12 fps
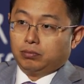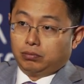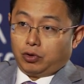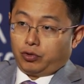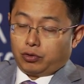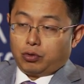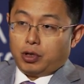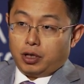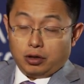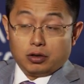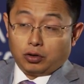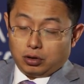This
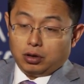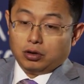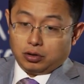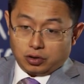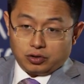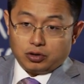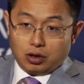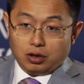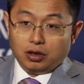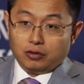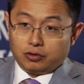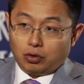is
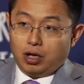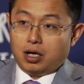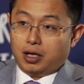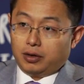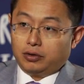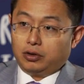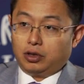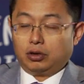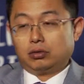only solar, and